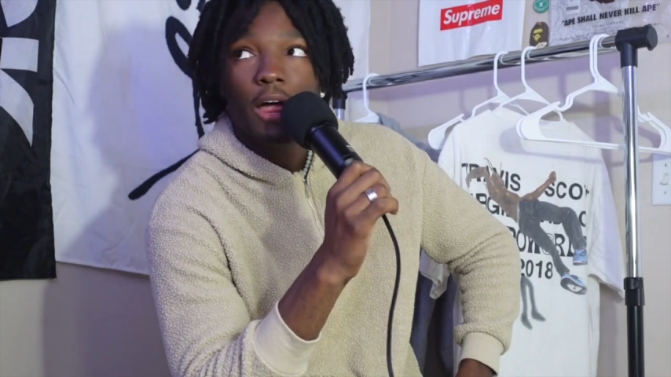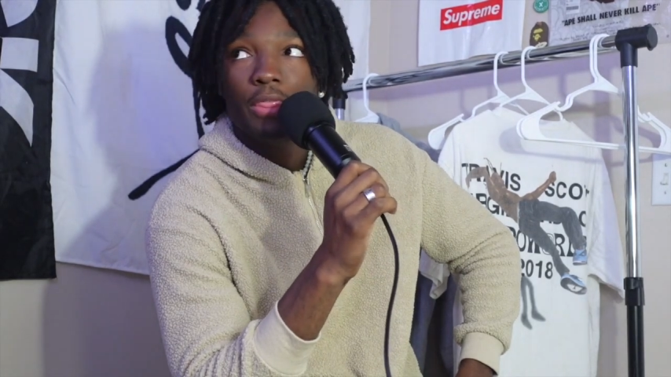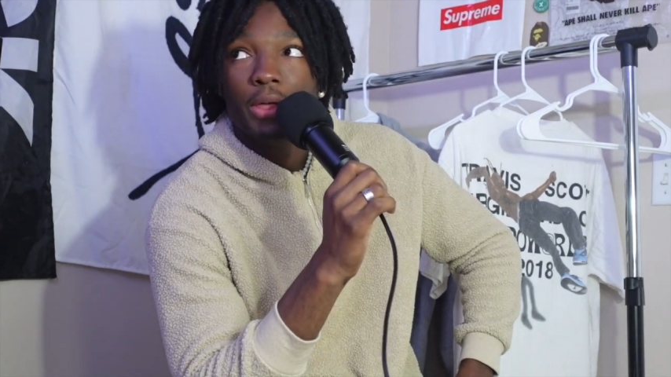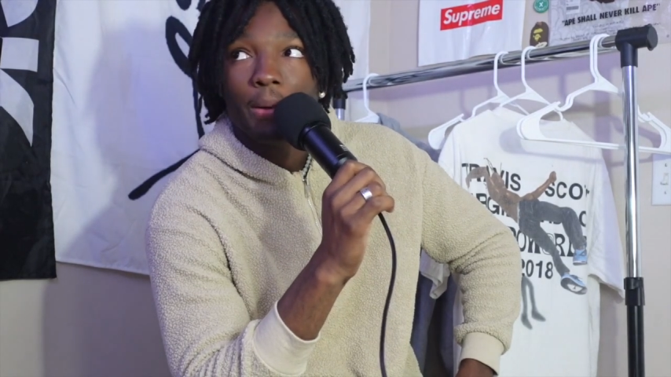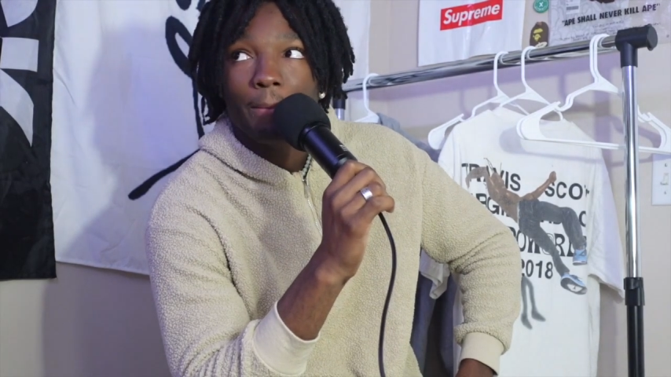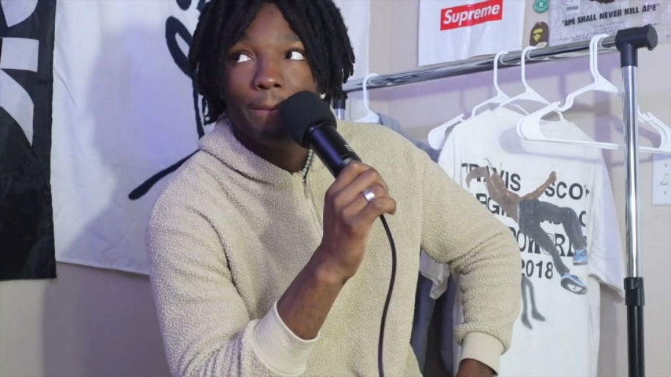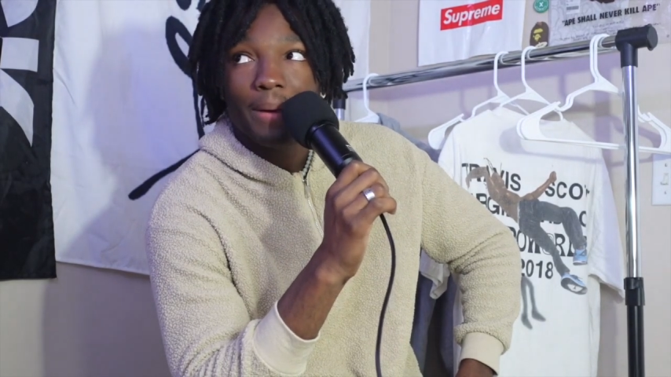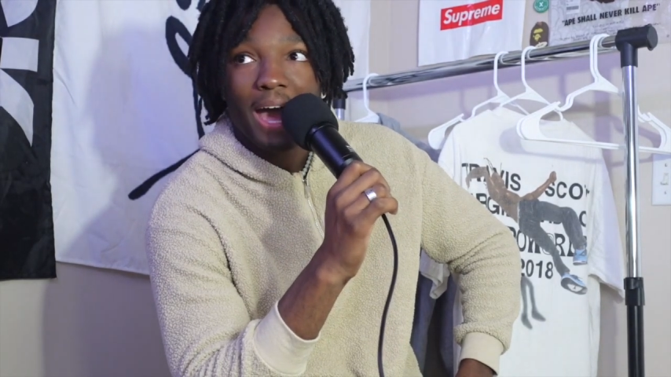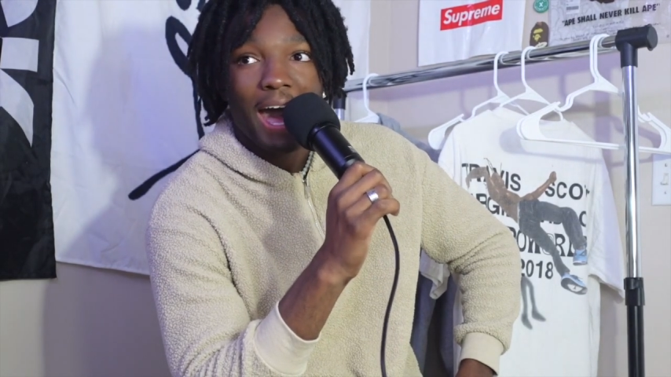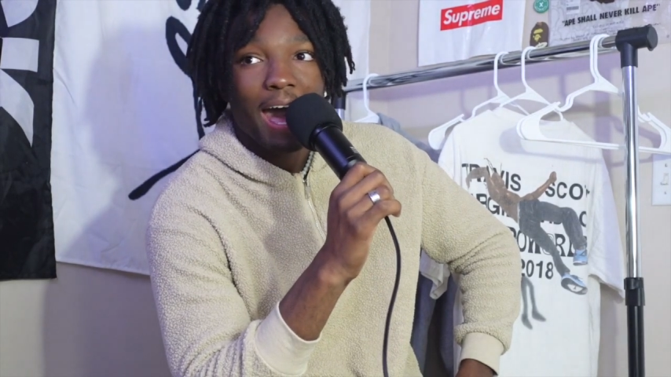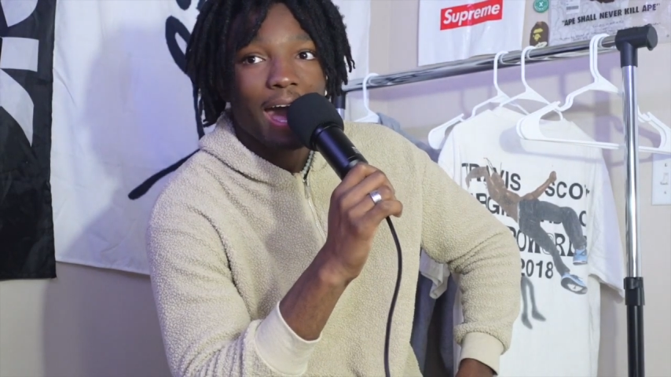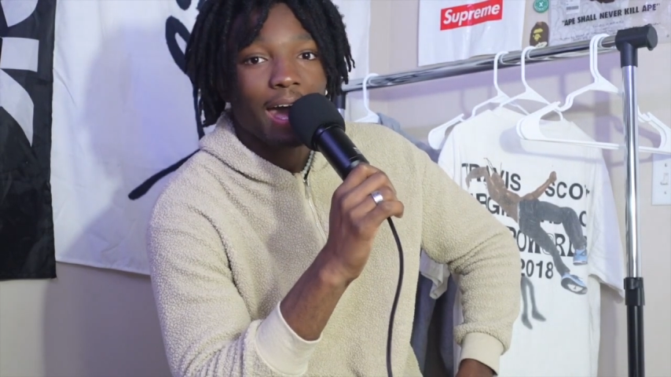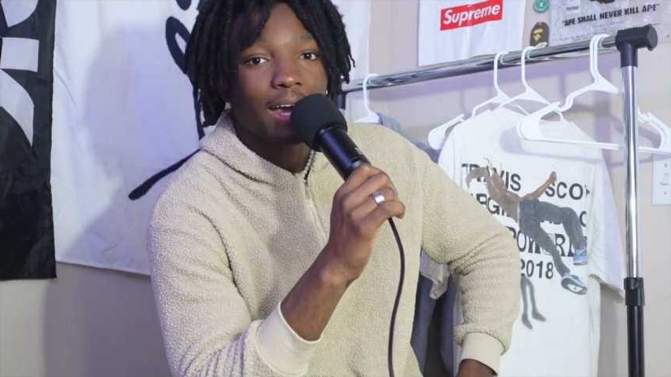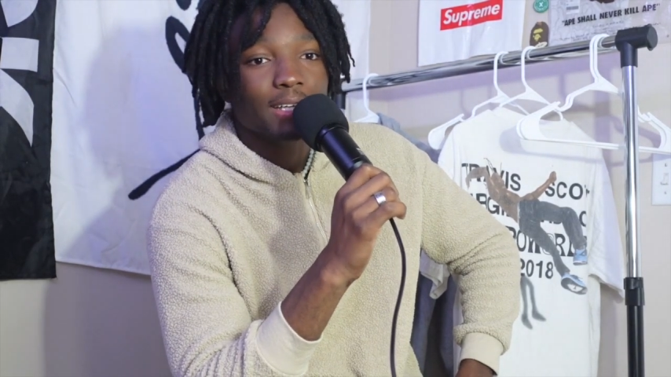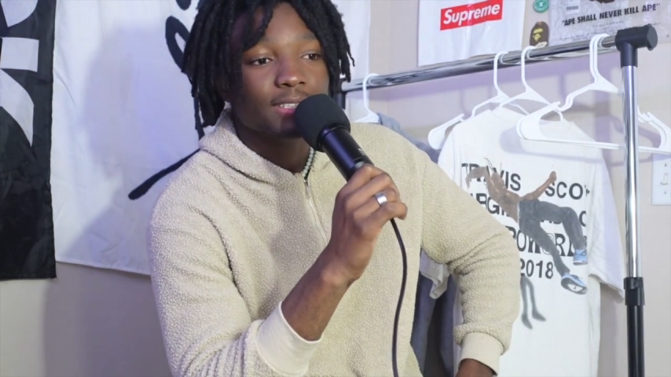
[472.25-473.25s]
their
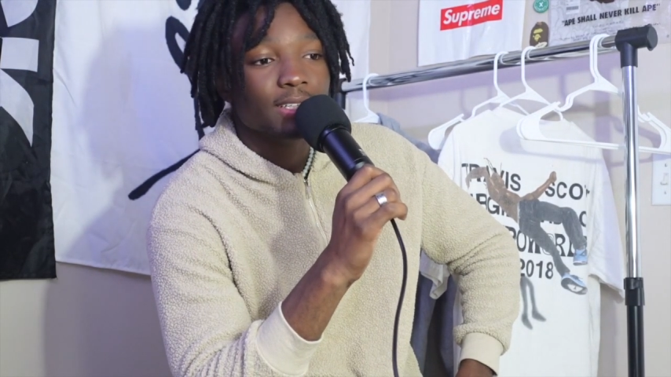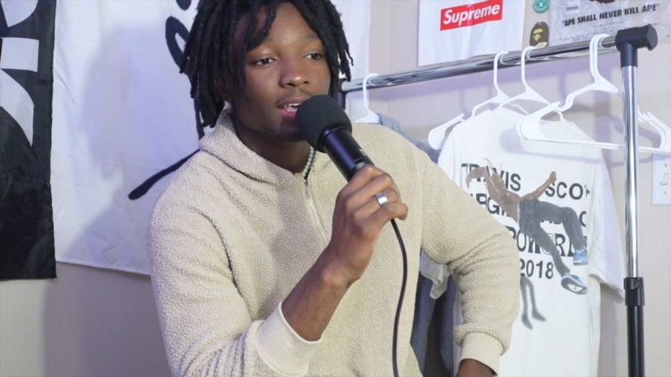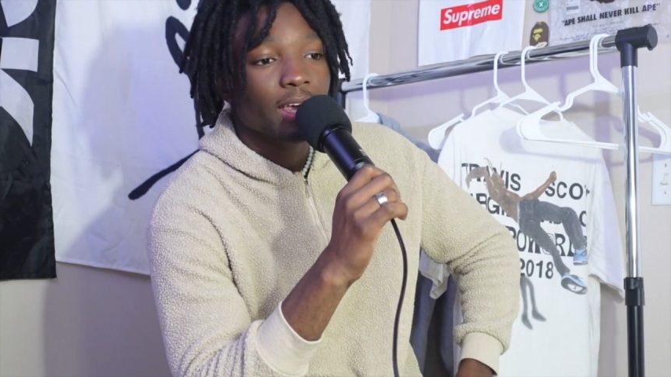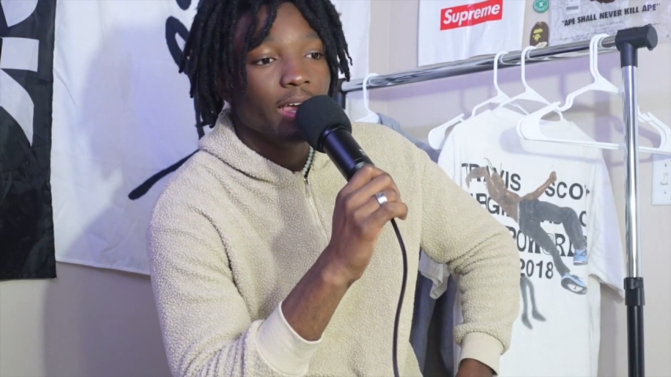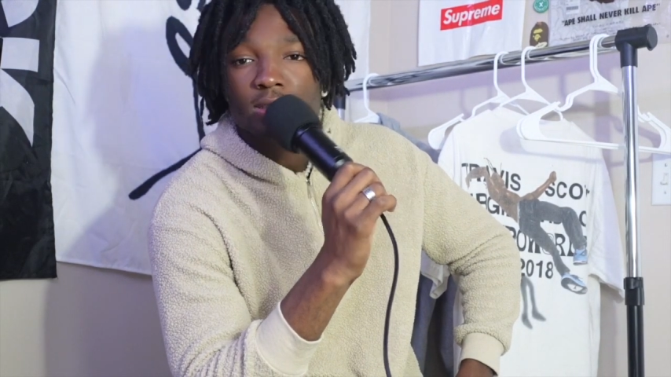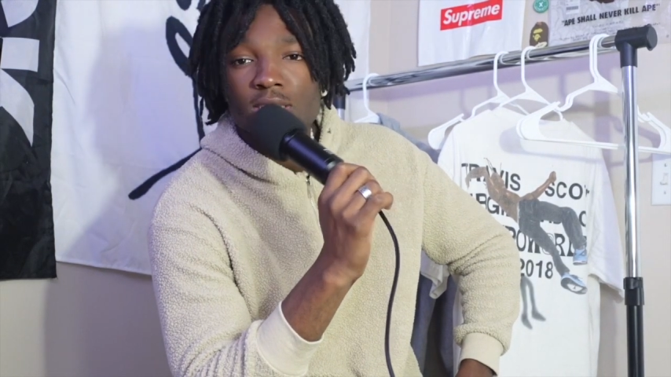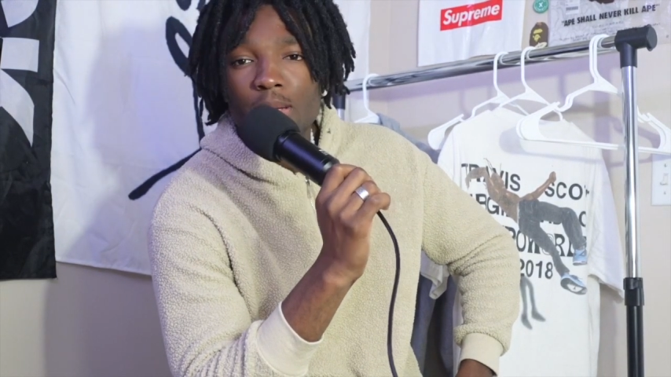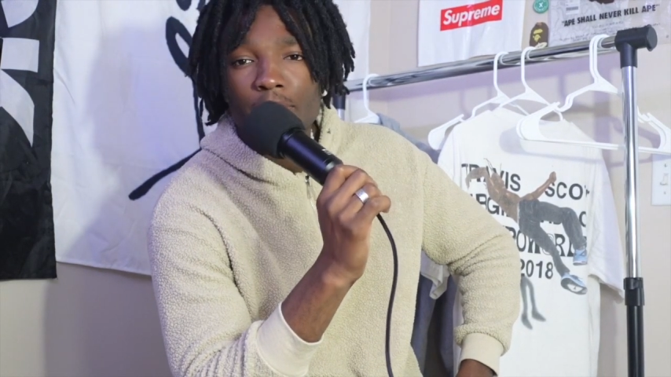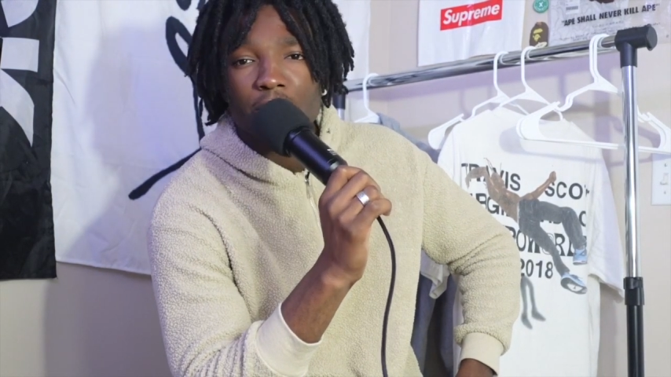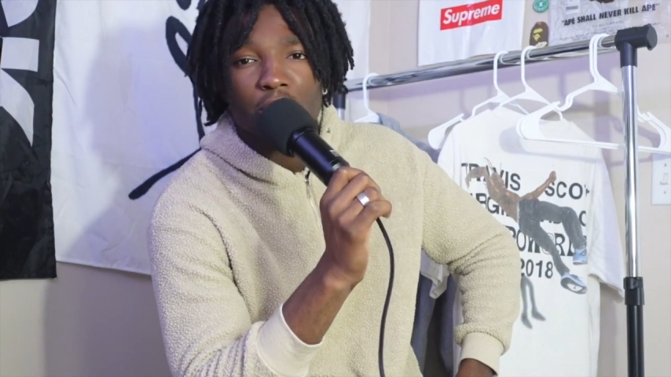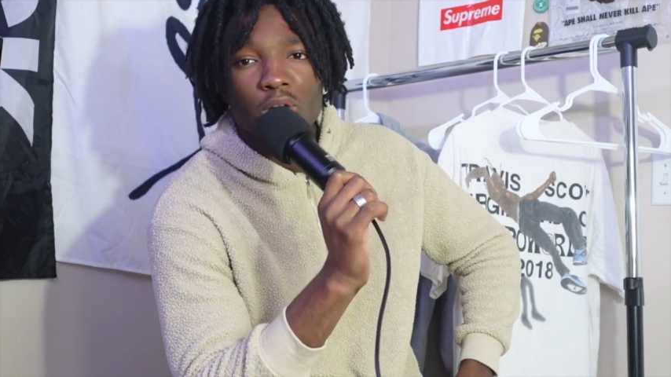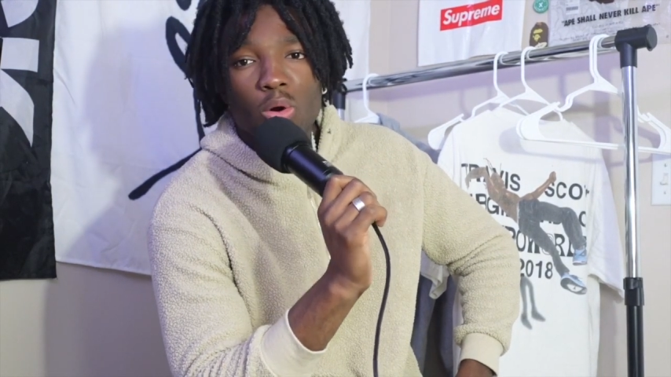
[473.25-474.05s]
bags, some of their